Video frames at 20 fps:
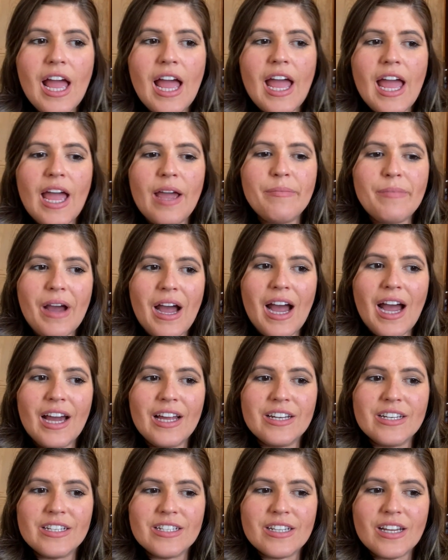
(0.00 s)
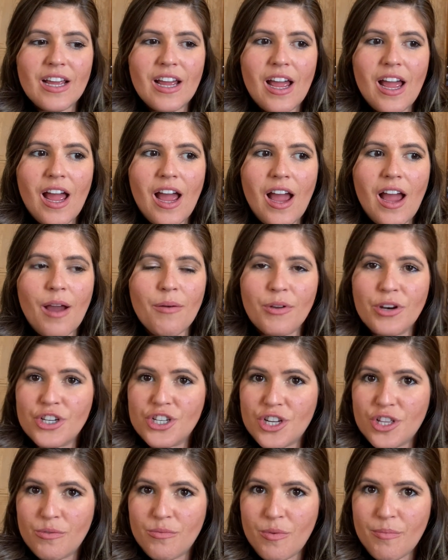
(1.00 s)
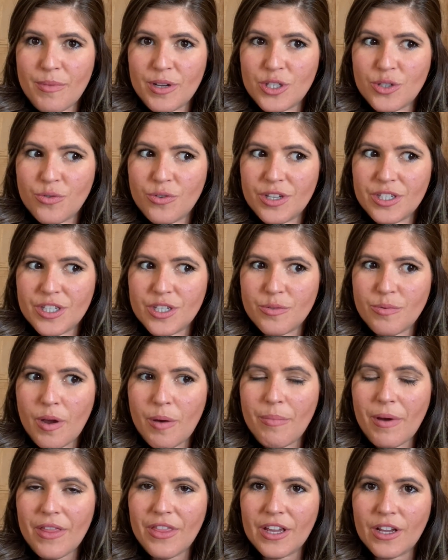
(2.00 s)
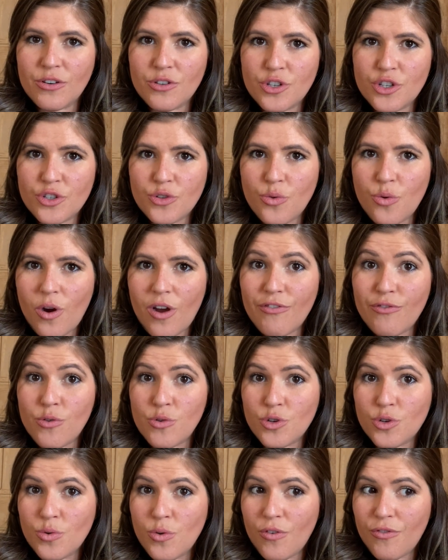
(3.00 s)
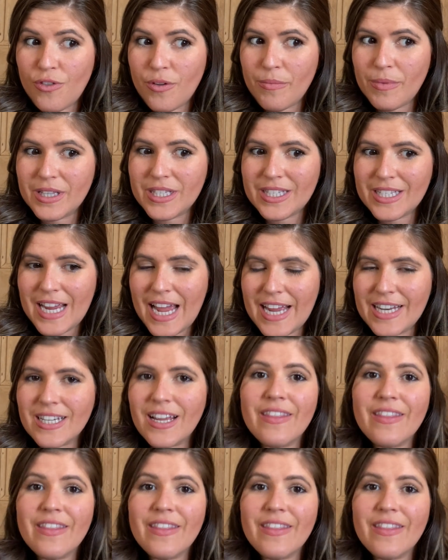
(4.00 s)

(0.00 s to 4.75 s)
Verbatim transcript: Um, and I'm going to show them on my stories as well, but I think I'll just show a photo of them instead.